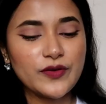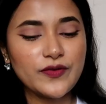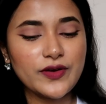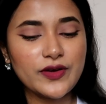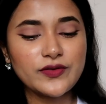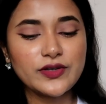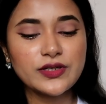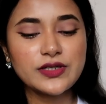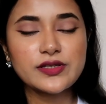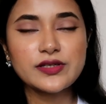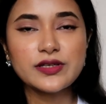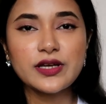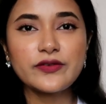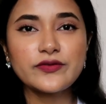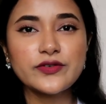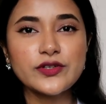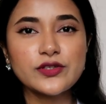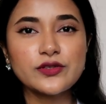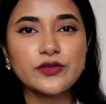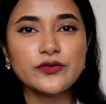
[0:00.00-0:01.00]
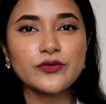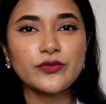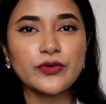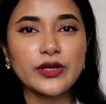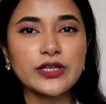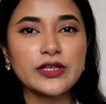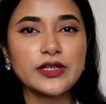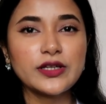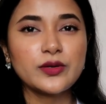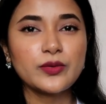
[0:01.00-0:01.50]
my favorite discoveries of
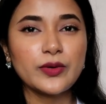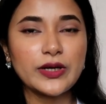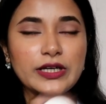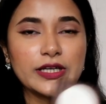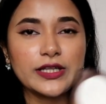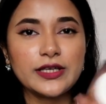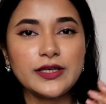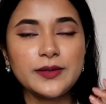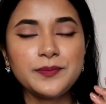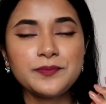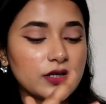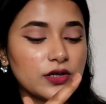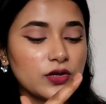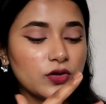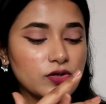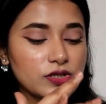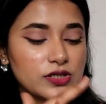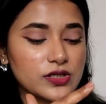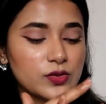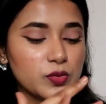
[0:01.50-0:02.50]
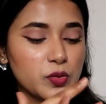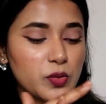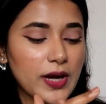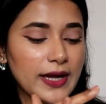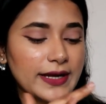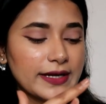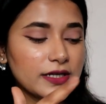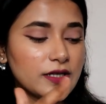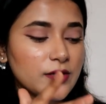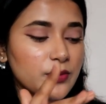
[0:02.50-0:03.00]
2020. It looks
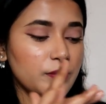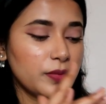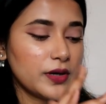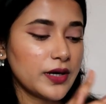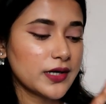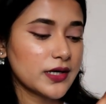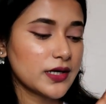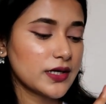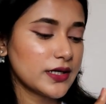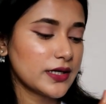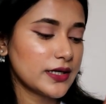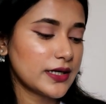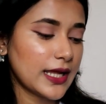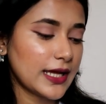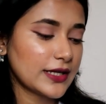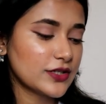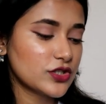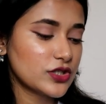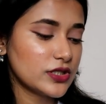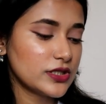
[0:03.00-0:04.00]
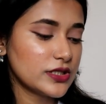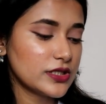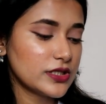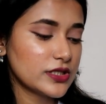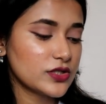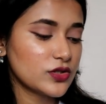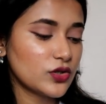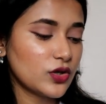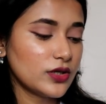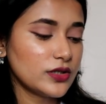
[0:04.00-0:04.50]
white, but it actually
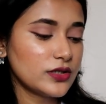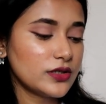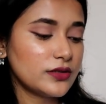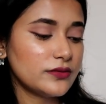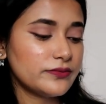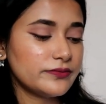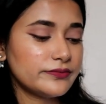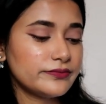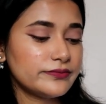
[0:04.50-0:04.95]
is not.